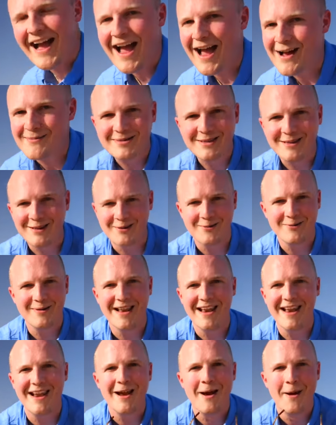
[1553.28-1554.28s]

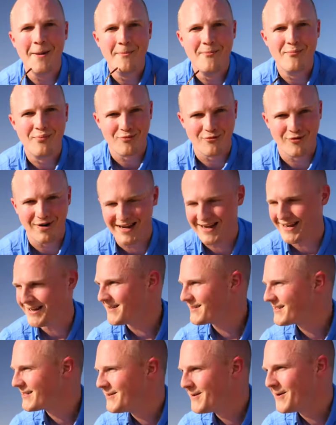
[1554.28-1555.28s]
Absolutely
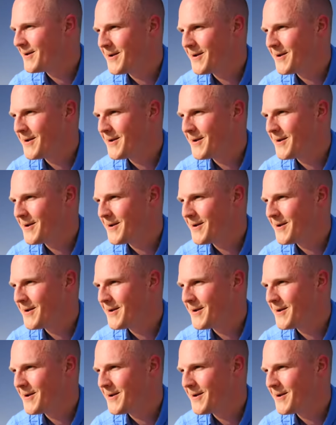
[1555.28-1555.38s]
brilliant.